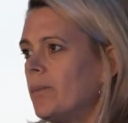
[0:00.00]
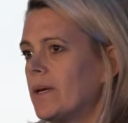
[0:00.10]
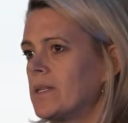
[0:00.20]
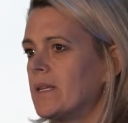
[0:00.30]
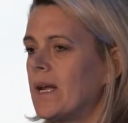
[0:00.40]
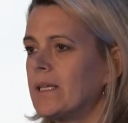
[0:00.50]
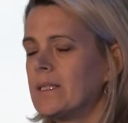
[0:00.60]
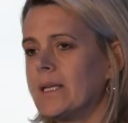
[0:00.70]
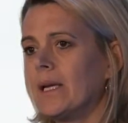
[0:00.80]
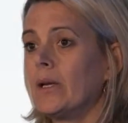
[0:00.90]
again to tell
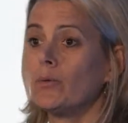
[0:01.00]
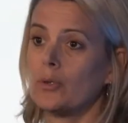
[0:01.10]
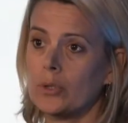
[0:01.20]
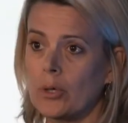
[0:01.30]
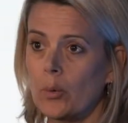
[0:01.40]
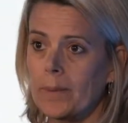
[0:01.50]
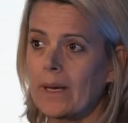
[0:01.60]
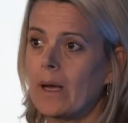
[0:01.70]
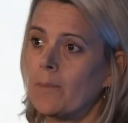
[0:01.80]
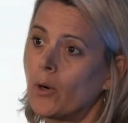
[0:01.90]
you that these
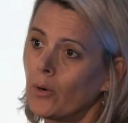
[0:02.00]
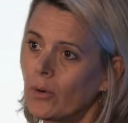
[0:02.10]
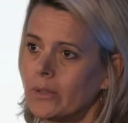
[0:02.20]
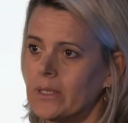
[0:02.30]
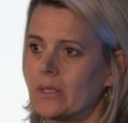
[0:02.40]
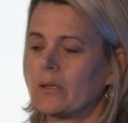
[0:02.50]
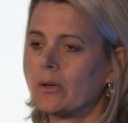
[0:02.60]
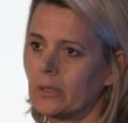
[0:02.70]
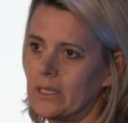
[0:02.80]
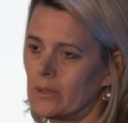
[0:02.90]
personality
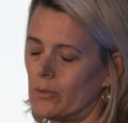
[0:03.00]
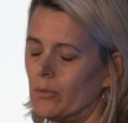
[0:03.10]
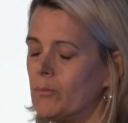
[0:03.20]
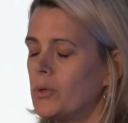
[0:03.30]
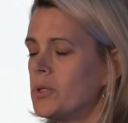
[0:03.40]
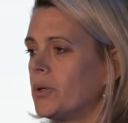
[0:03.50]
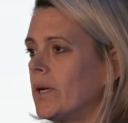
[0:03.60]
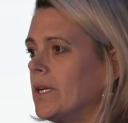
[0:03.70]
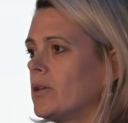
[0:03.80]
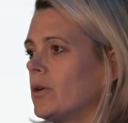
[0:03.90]
profiles
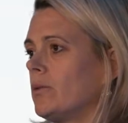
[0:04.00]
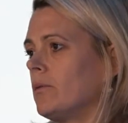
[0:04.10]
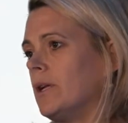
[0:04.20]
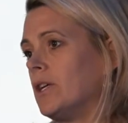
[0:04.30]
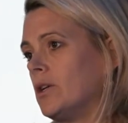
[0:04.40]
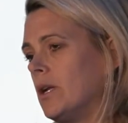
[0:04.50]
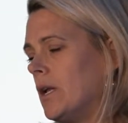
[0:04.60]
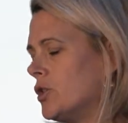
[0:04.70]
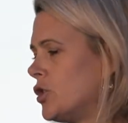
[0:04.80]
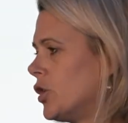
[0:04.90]
or
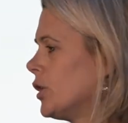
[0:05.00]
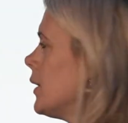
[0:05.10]
temperament